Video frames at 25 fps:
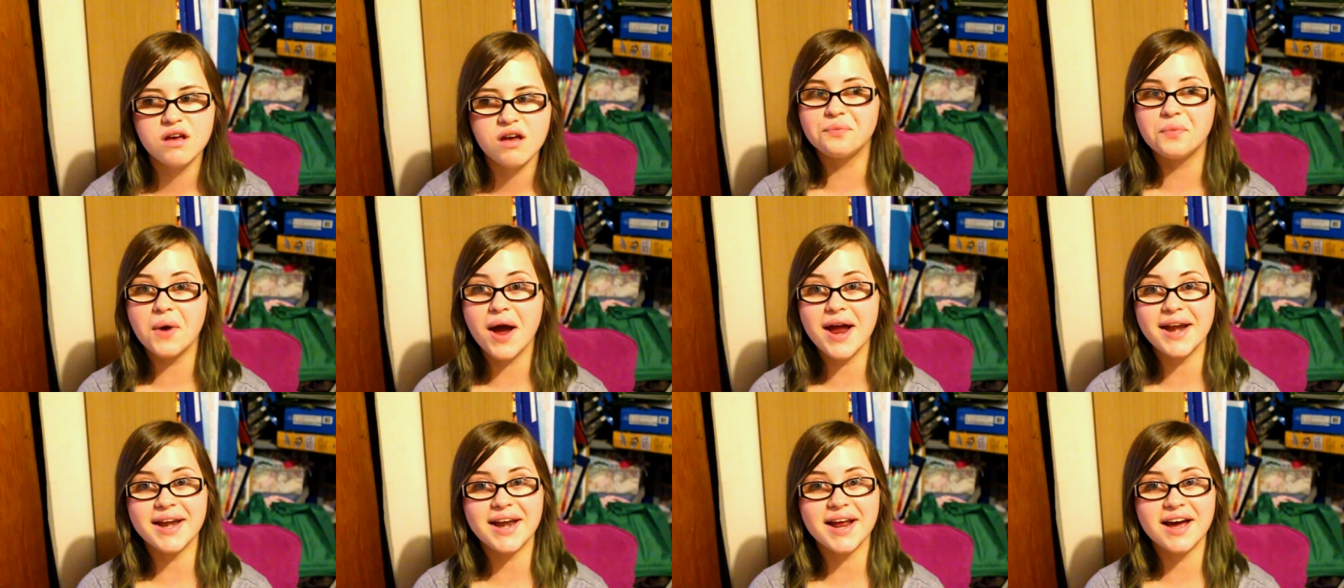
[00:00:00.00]

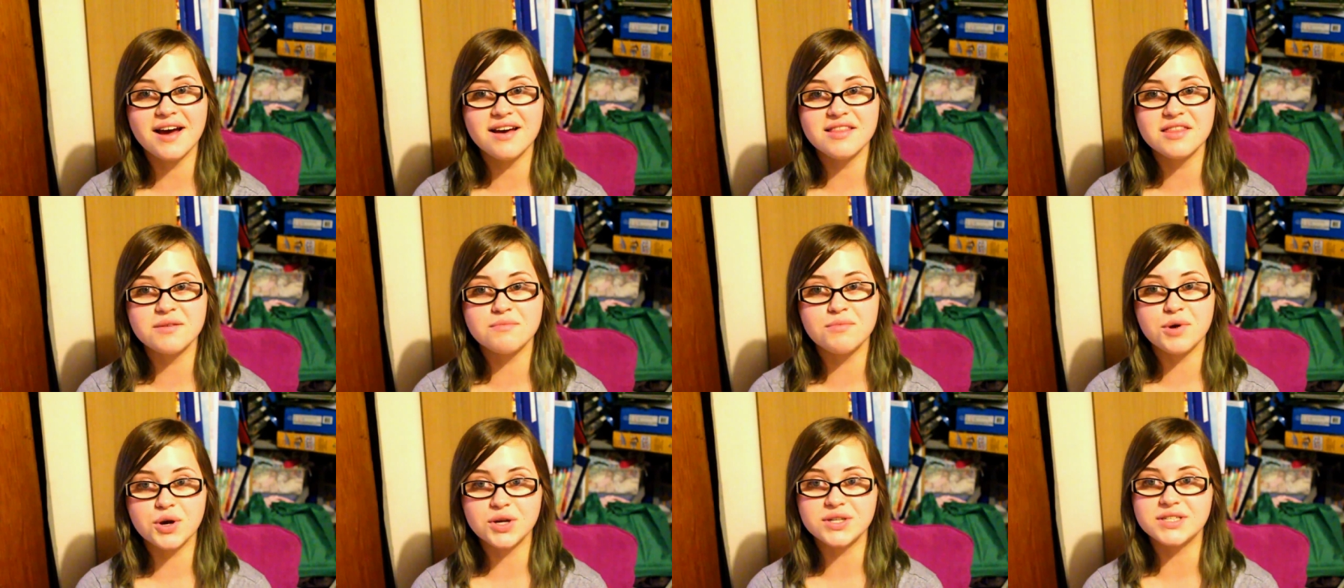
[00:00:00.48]
Right now,
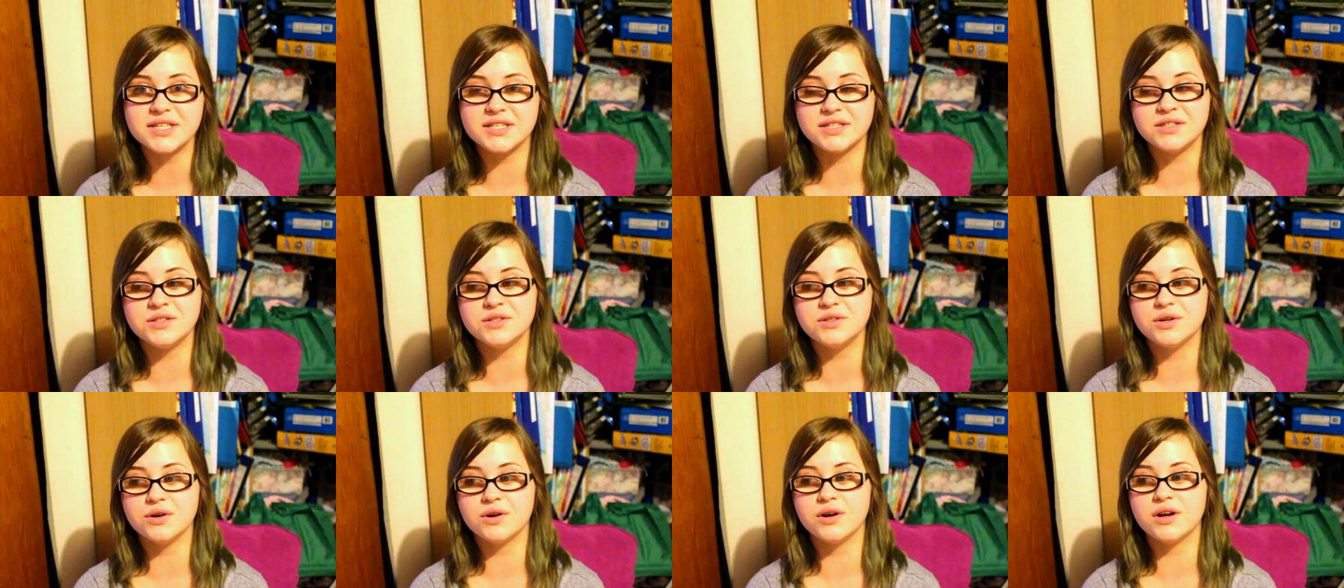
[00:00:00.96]
the most
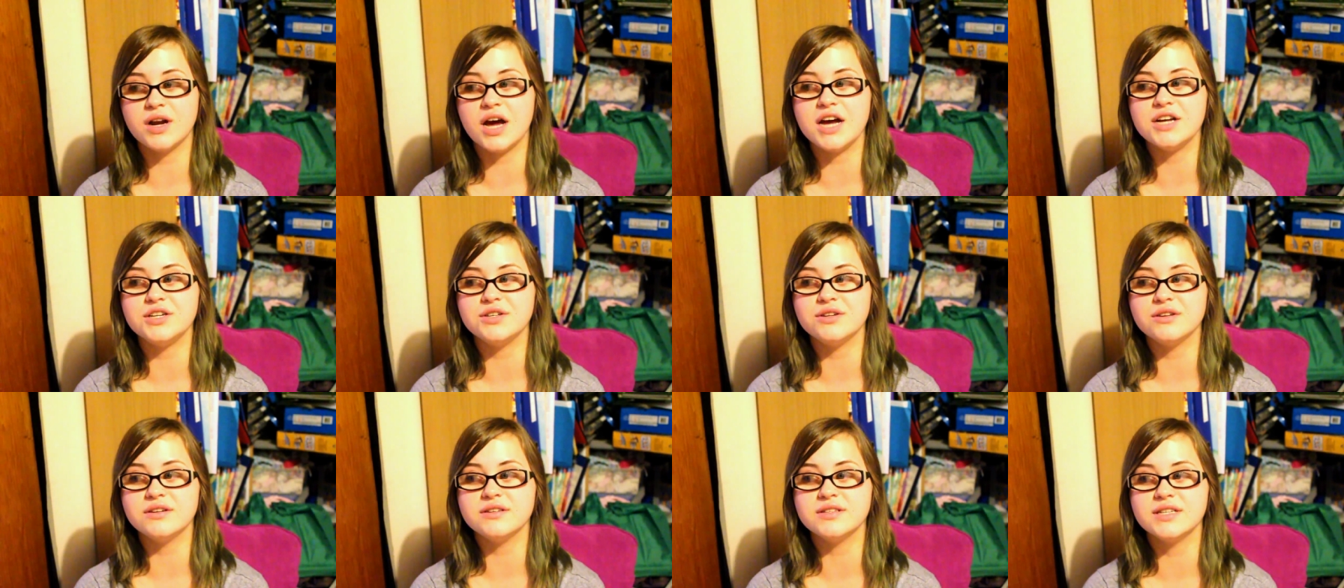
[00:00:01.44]
listened song on
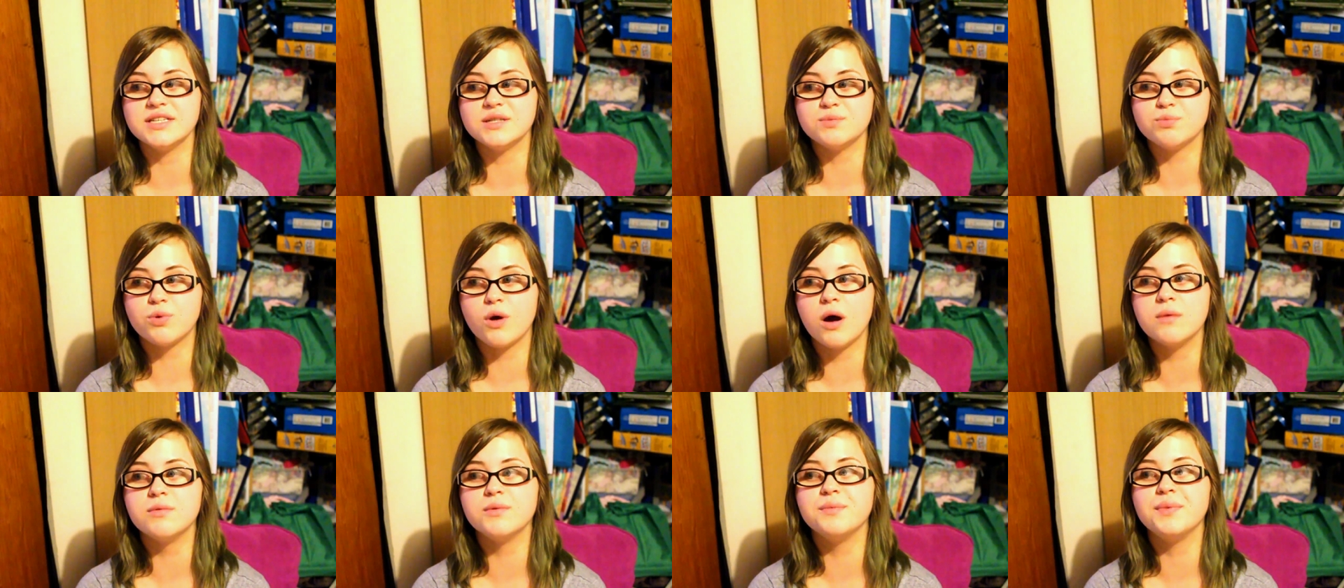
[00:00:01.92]
iTunes is
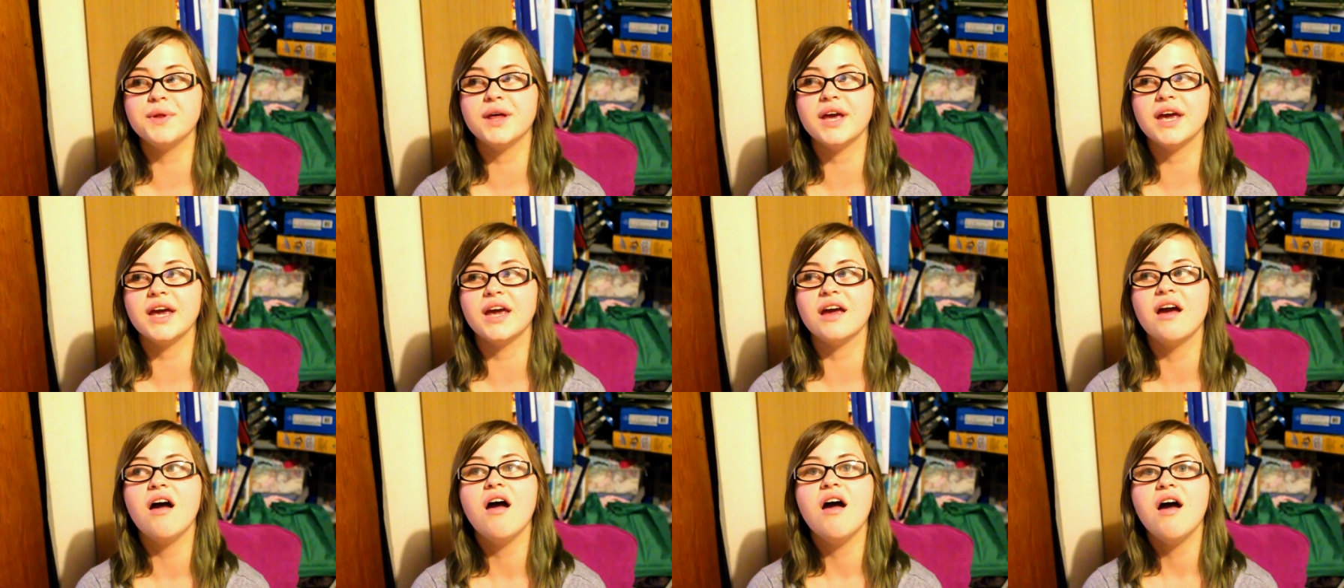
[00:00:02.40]

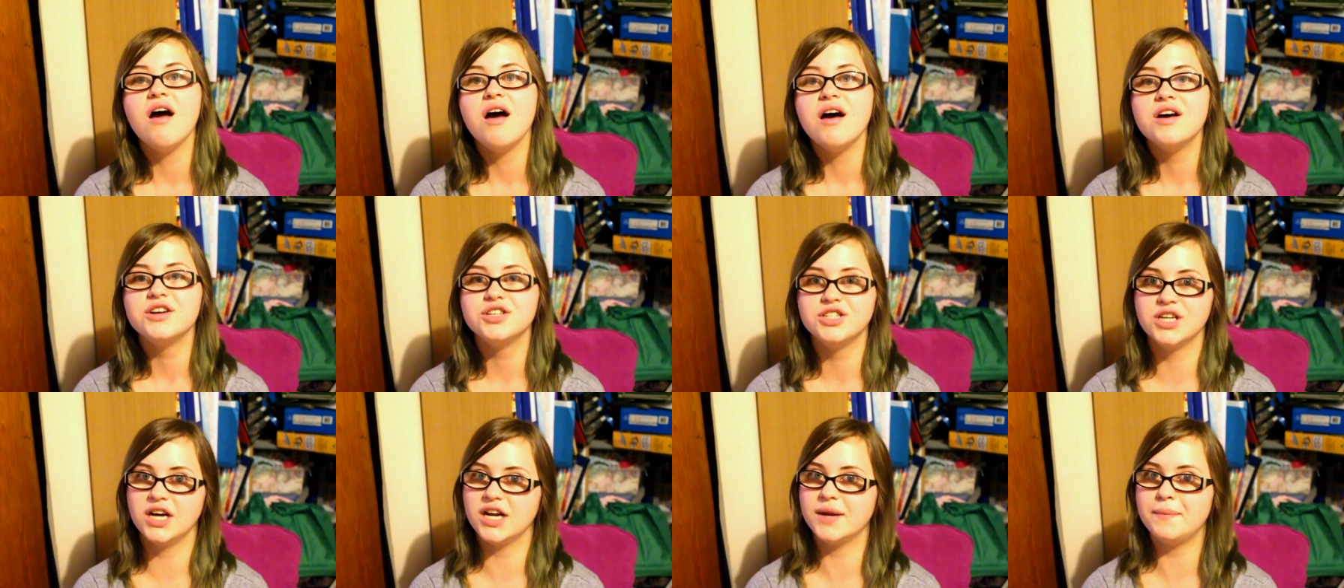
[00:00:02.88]
probably
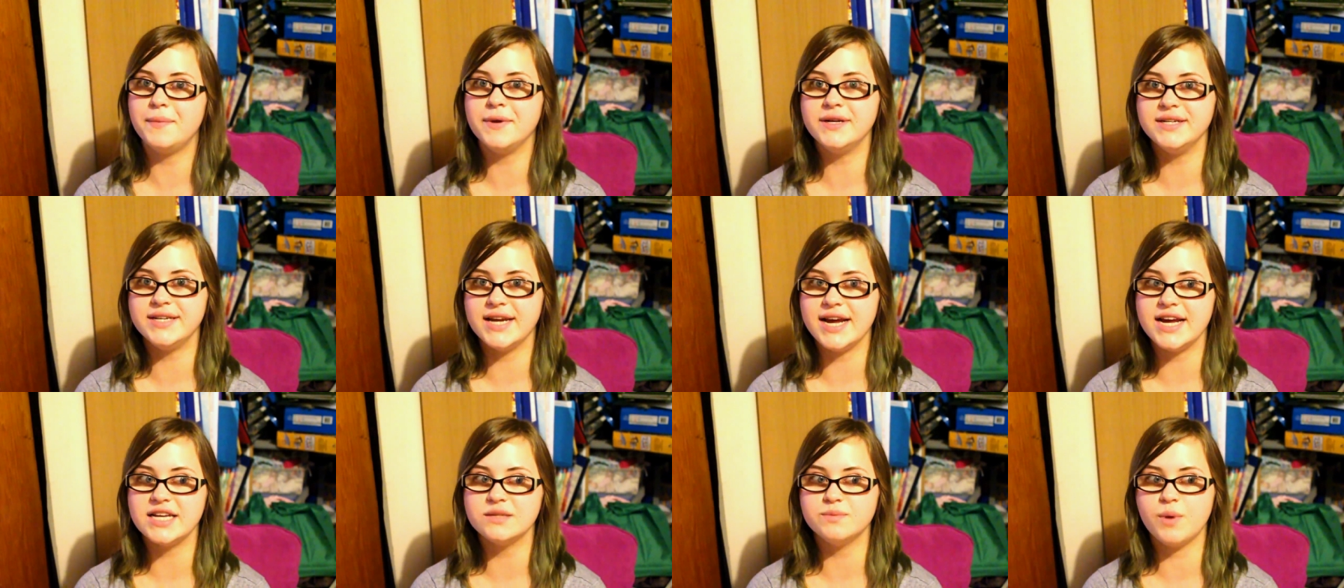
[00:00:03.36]
Shut Up and
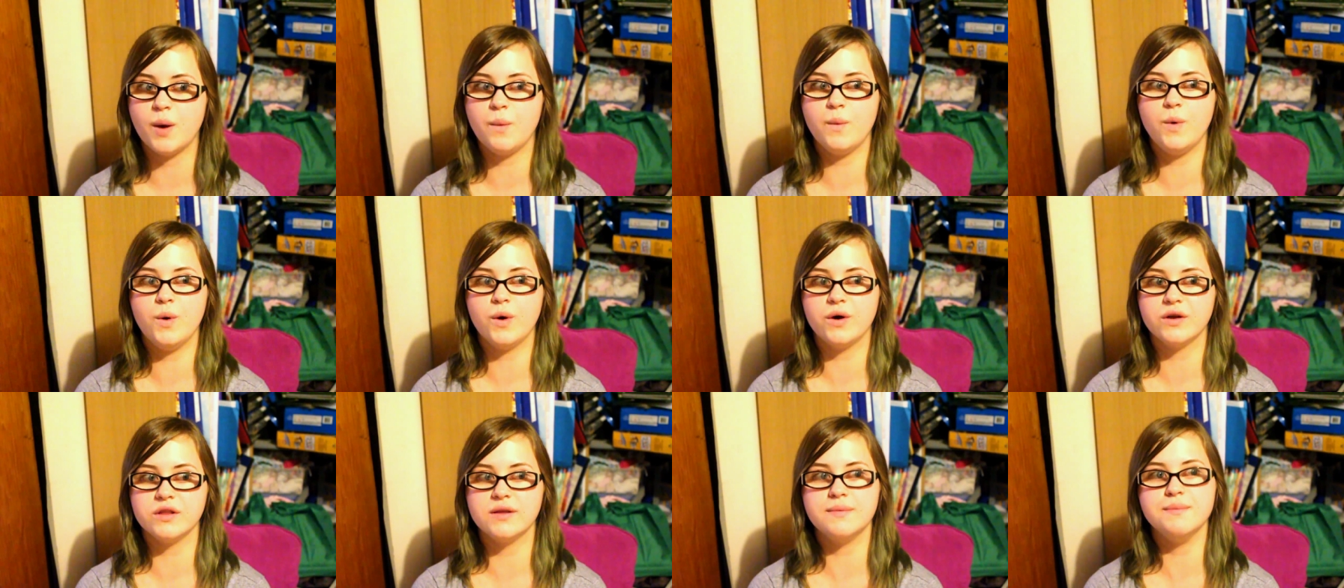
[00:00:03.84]
Dance by
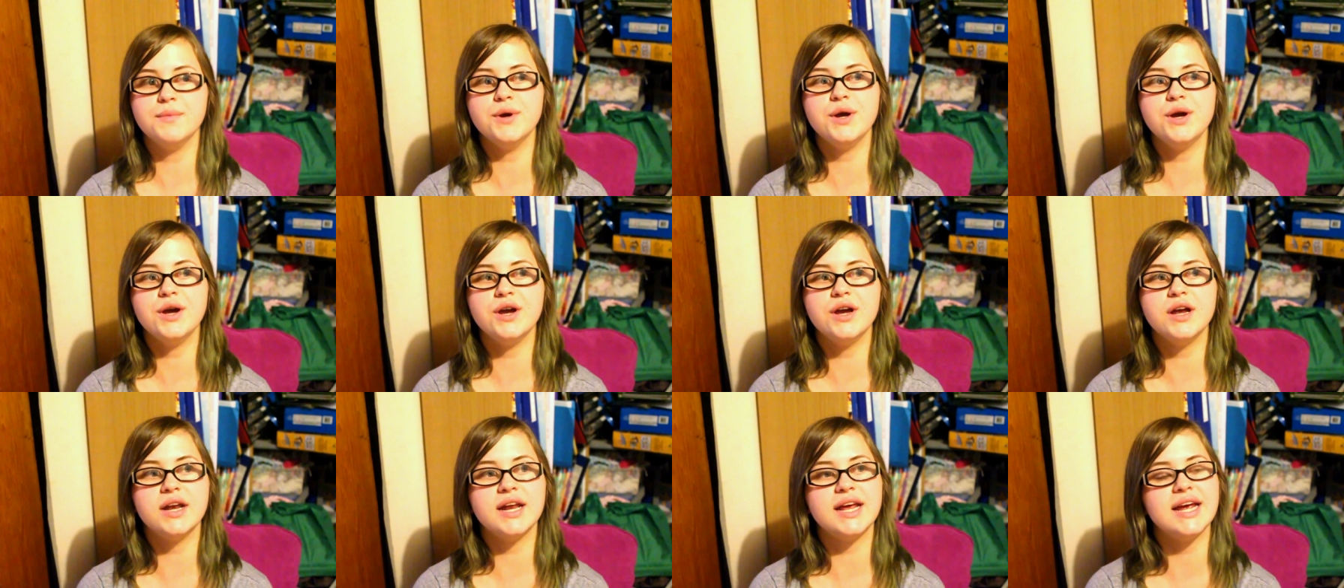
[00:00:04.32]
Walk on the
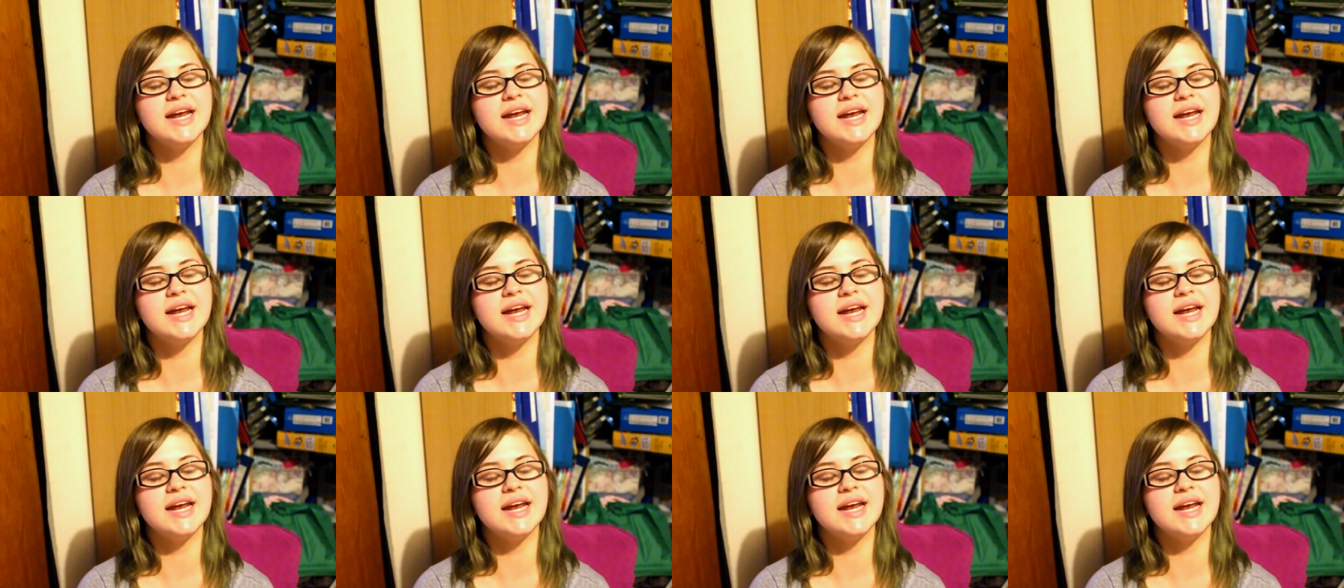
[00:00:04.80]
Moon.